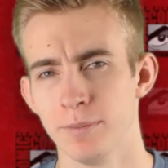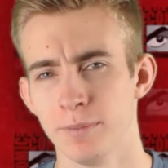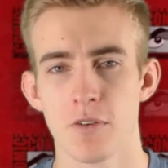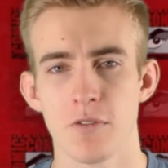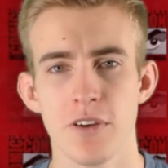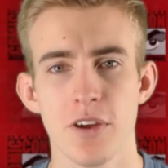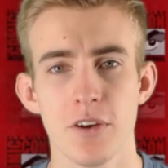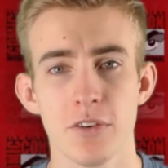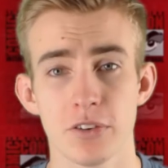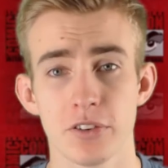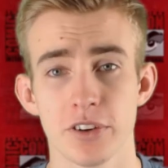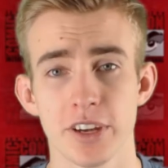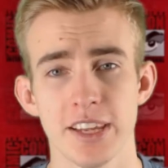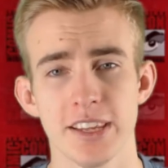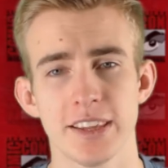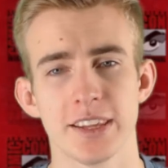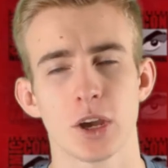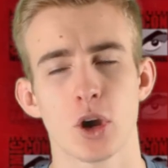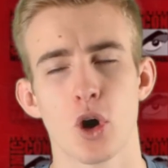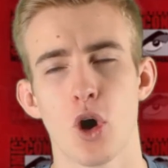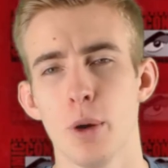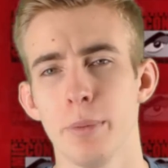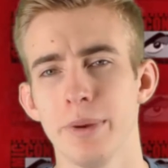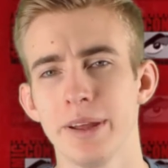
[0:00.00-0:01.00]
Feel free to
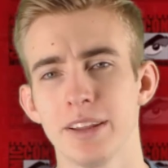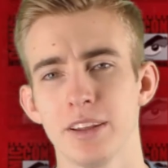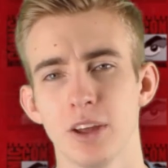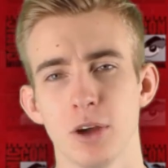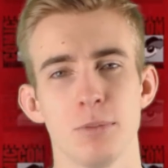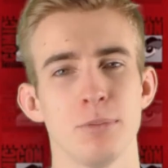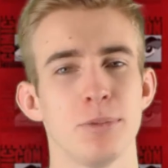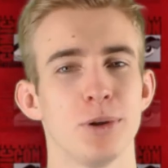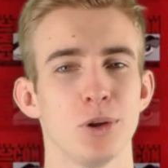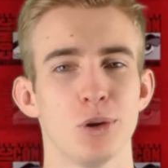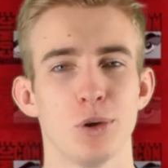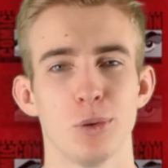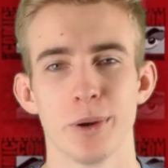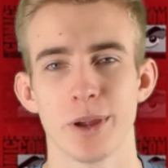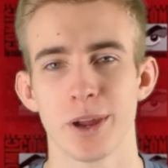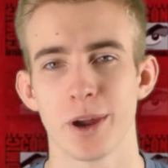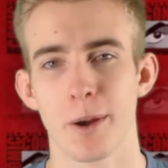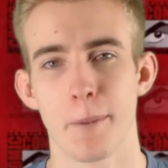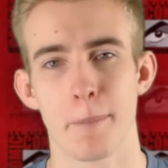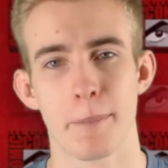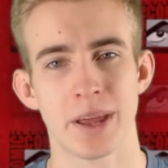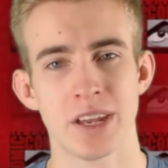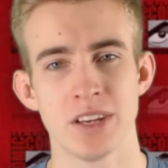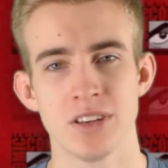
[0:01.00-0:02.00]
comment down below with your
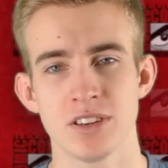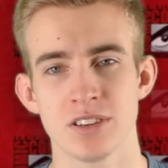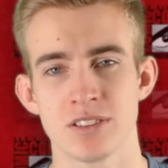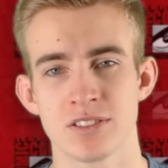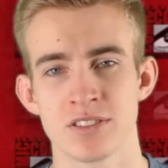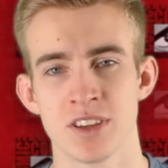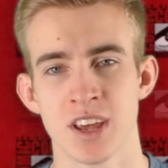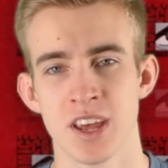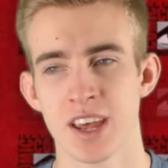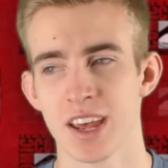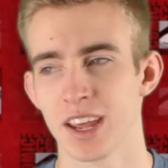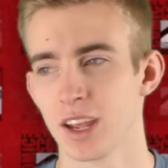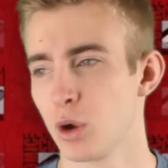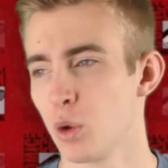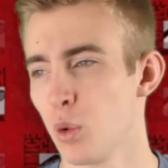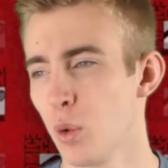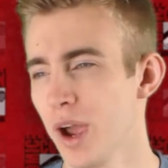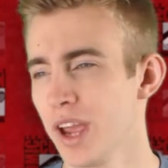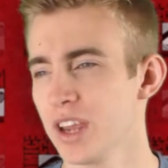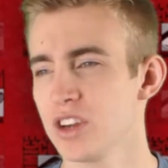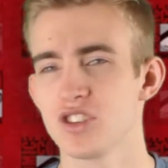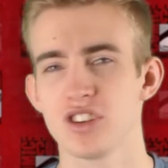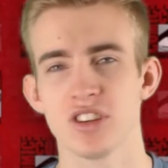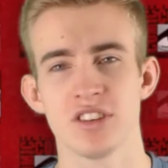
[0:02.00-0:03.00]
opinions and
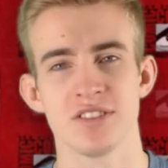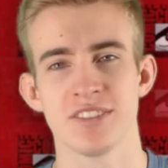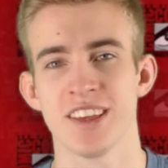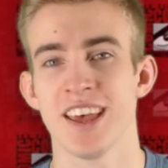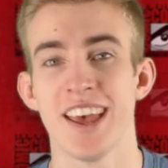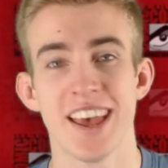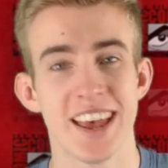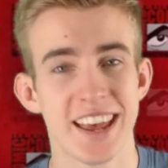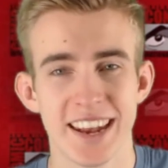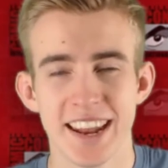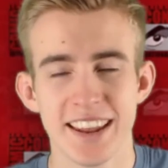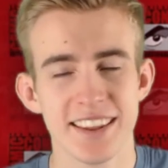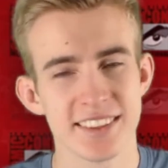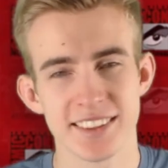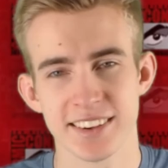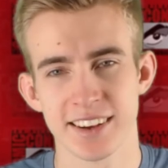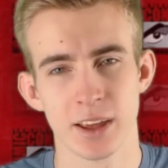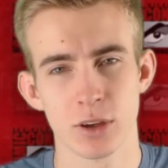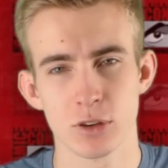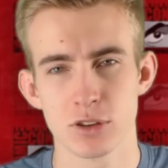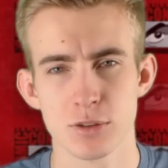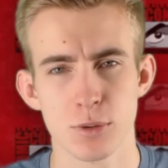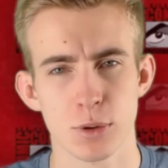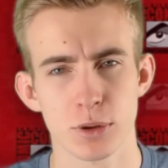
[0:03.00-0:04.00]
questions and anything
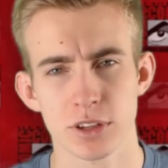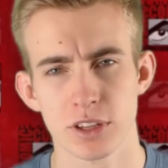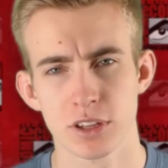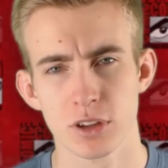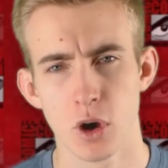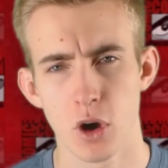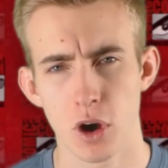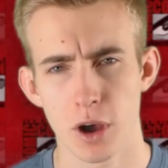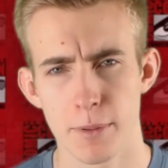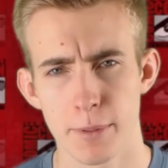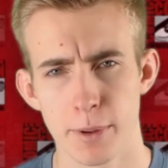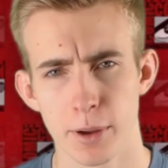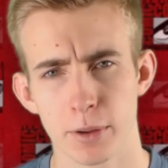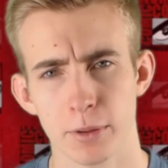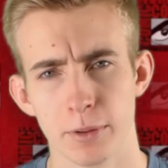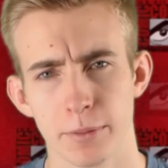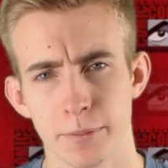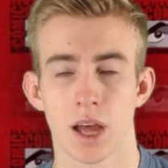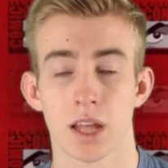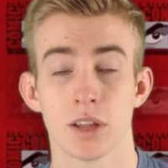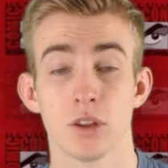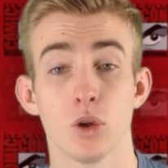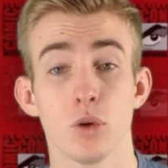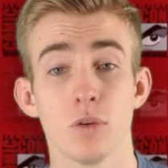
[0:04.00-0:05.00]
else you want to talk about.
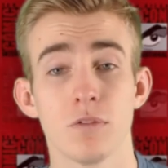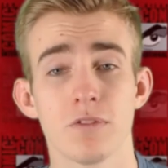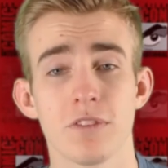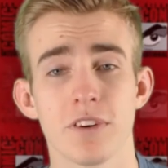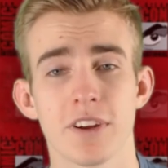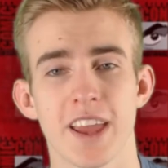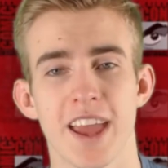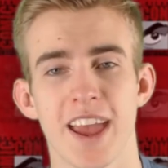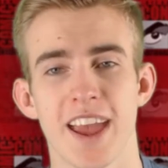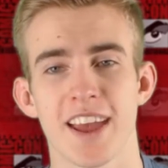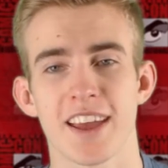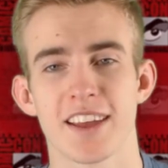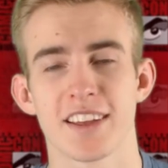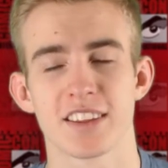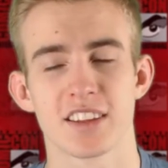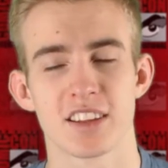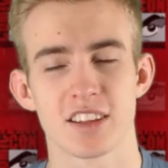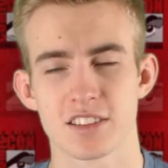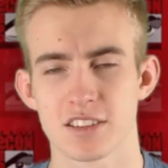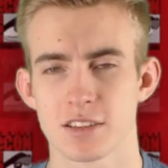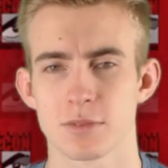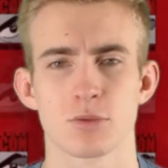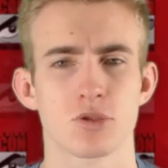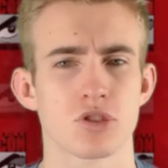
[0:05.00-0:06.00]
And don't forget to
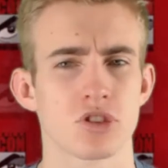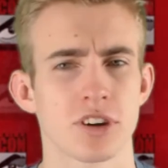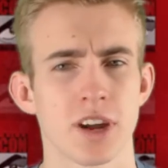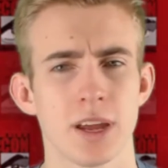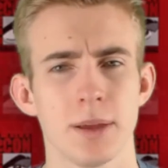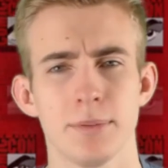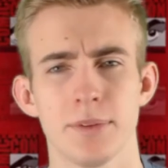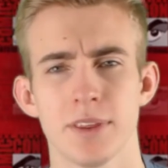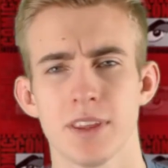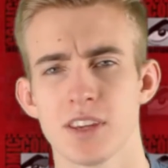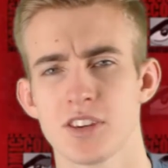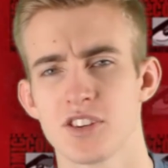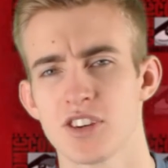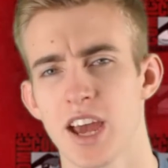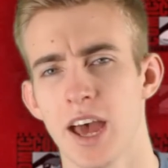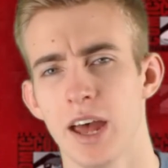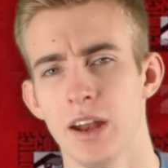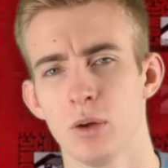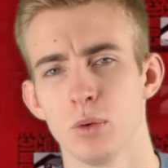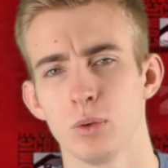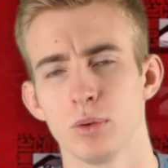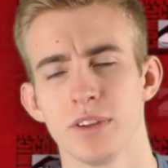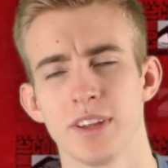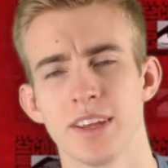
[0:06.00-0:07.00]
subscribe to the
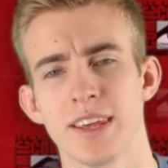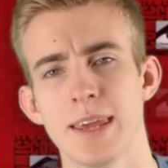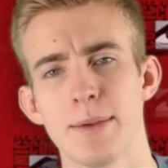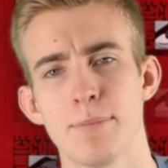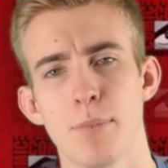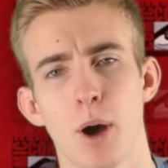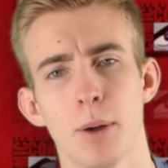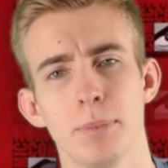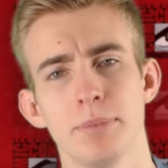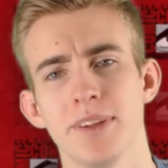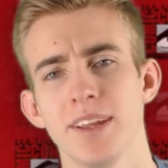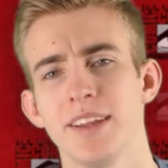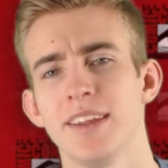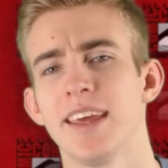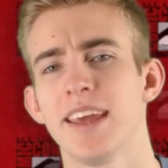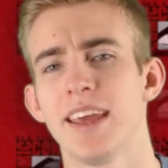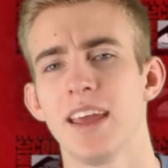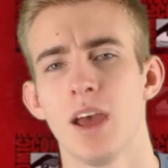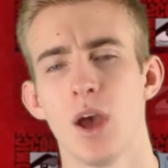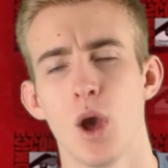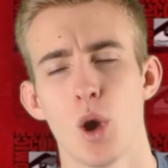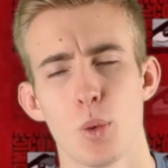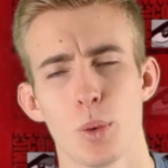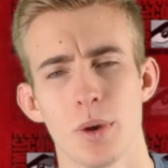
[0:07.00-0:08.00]
channel to keep up to
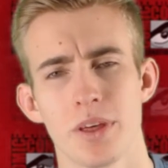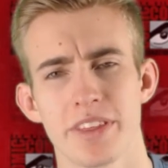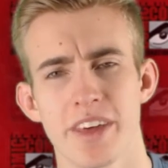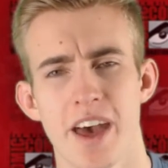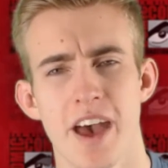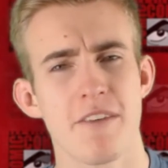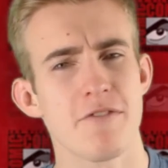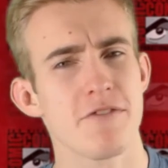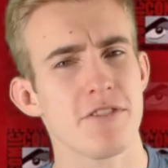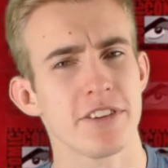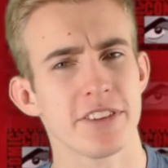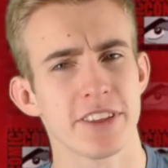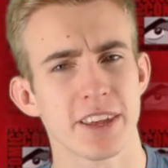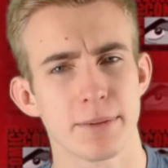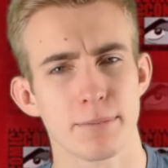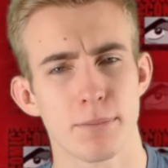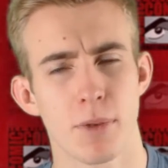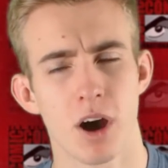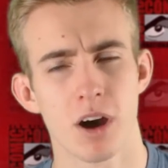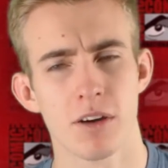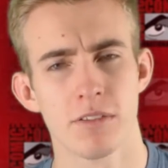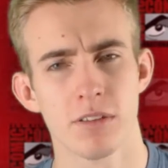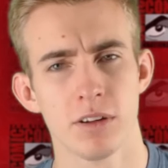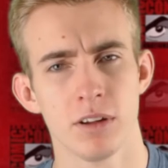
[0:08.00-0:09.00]
date with everything
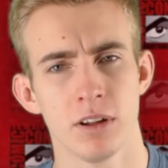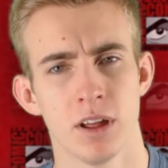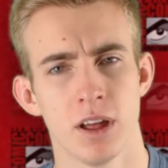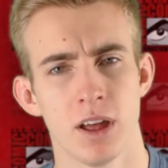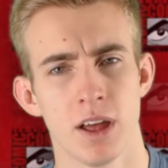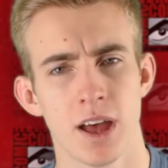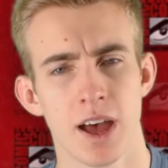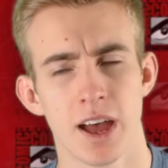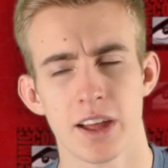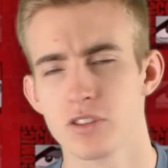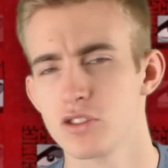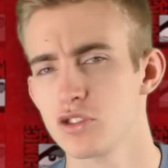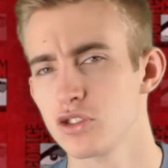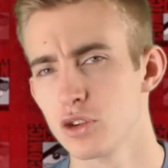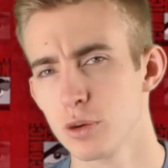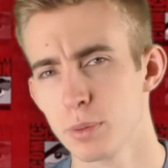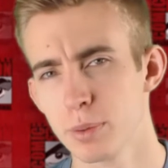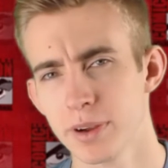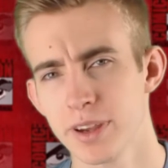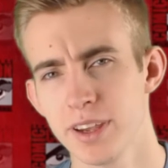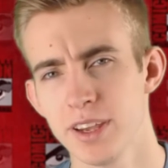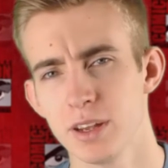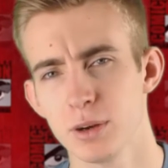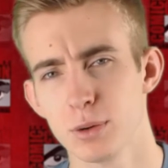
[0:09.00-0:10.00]
Marvel and
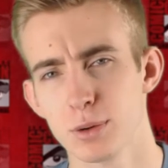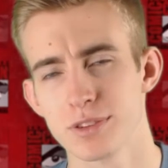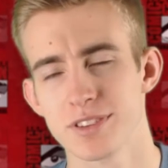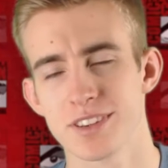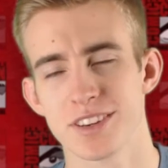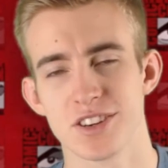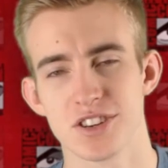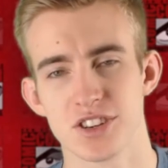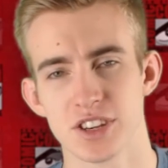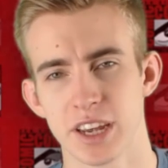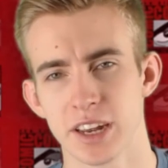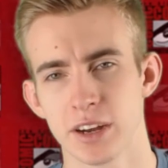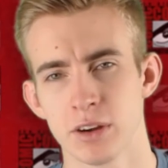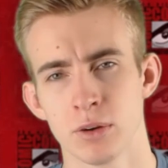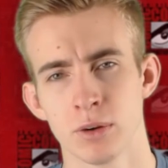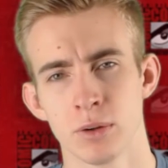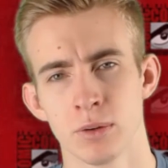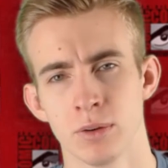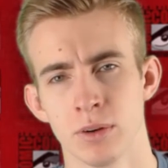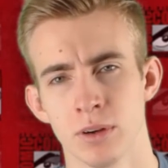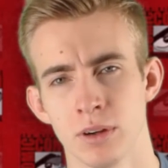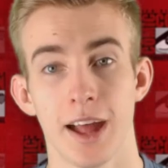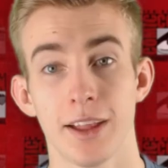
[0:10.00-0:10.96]
superheroes in general.